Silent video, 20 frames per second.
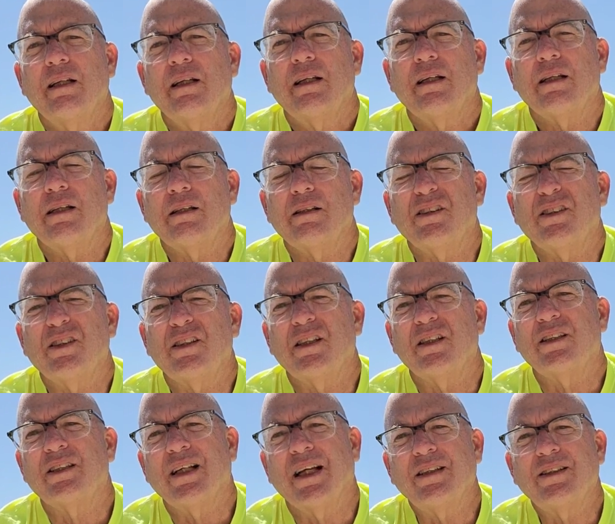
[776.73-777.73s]
is
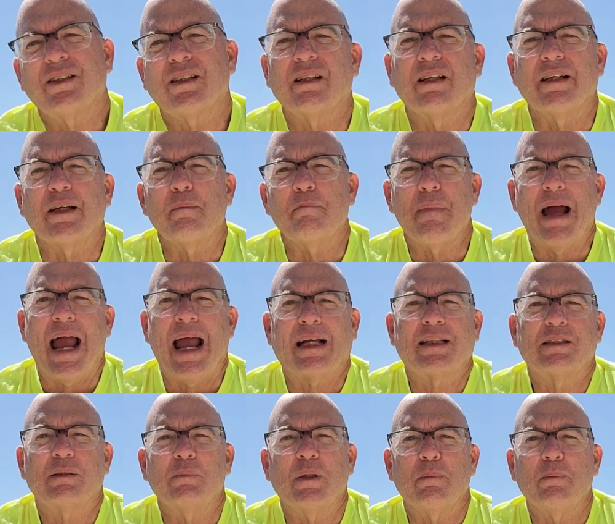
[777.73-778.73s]
essentially a
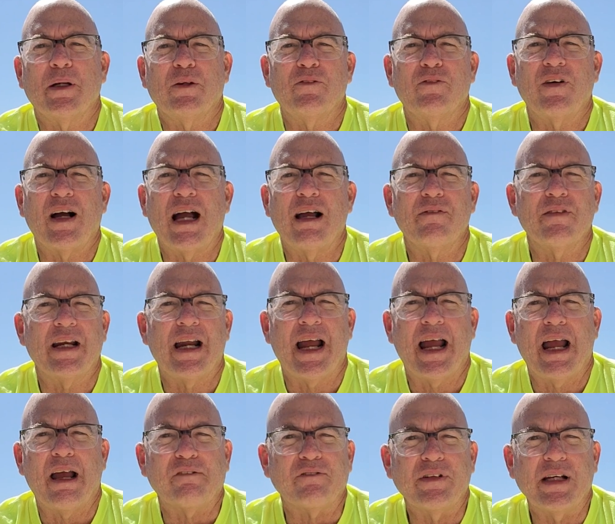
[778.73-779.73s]
maximum at five and a
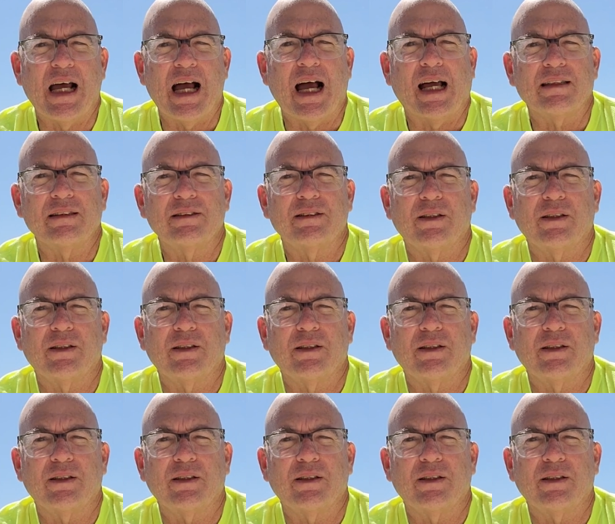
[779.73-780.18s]
half knots.